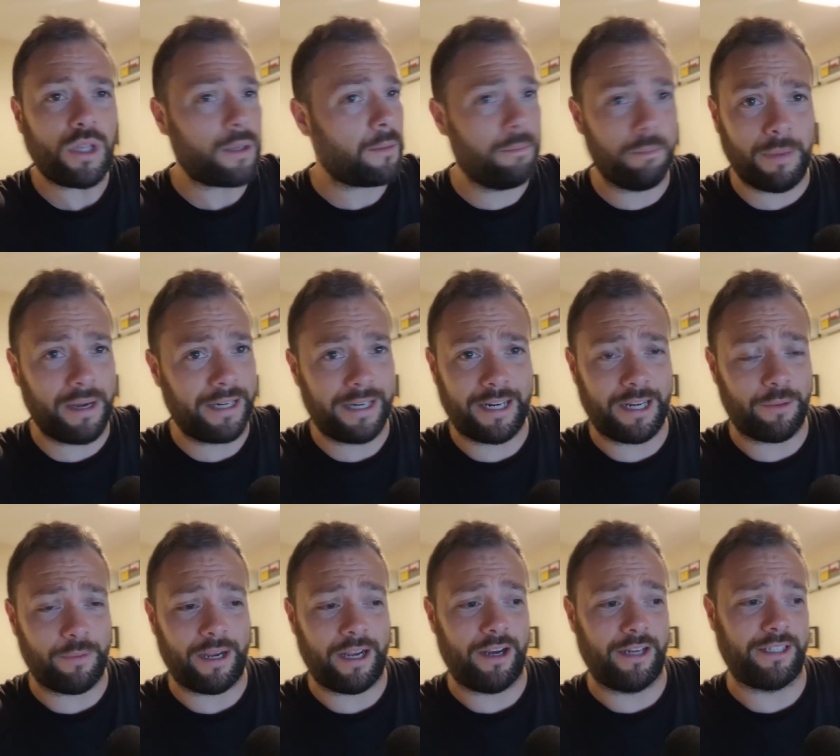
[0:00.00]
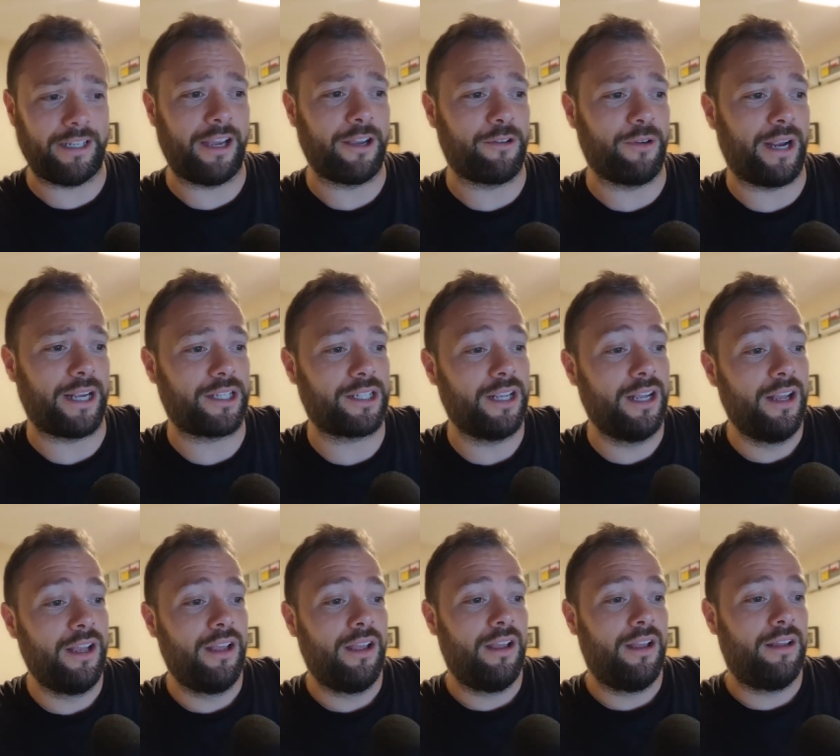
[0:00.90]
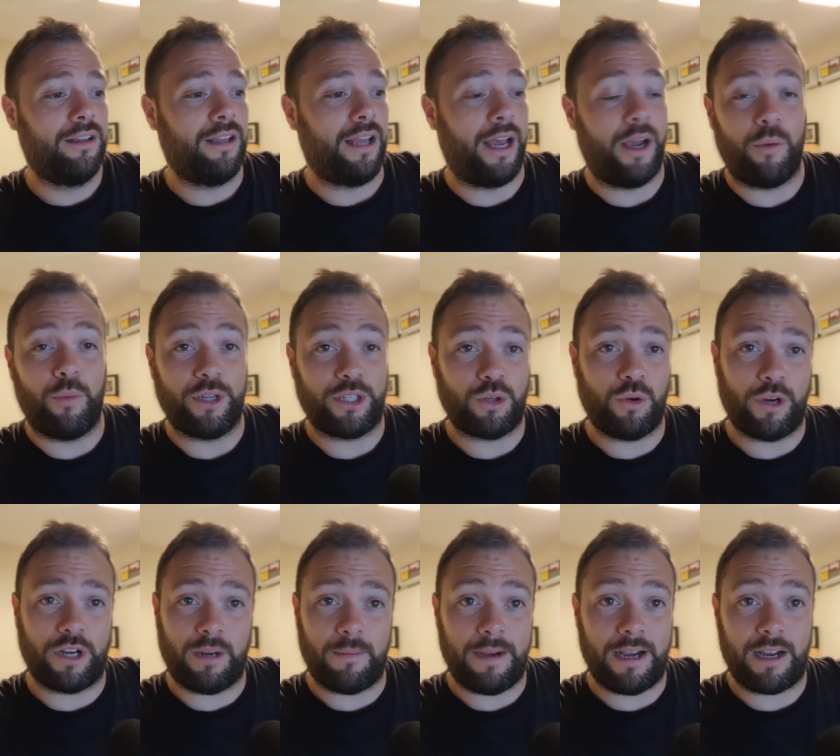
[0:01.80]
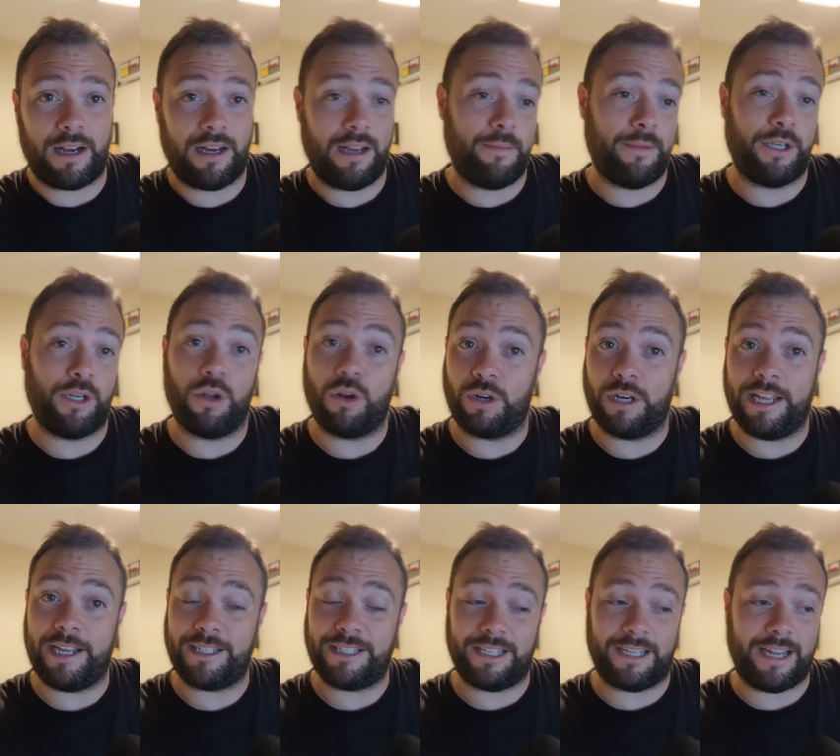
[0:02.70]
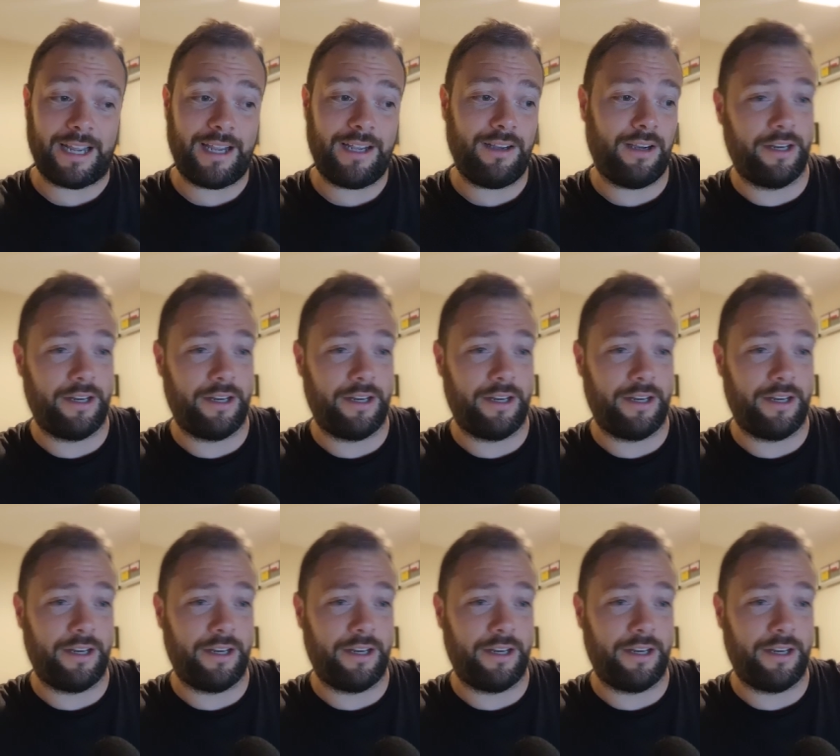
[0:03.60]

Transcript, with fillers: But anyway, I digress. Uh, we're talking about Clement Lenglet today.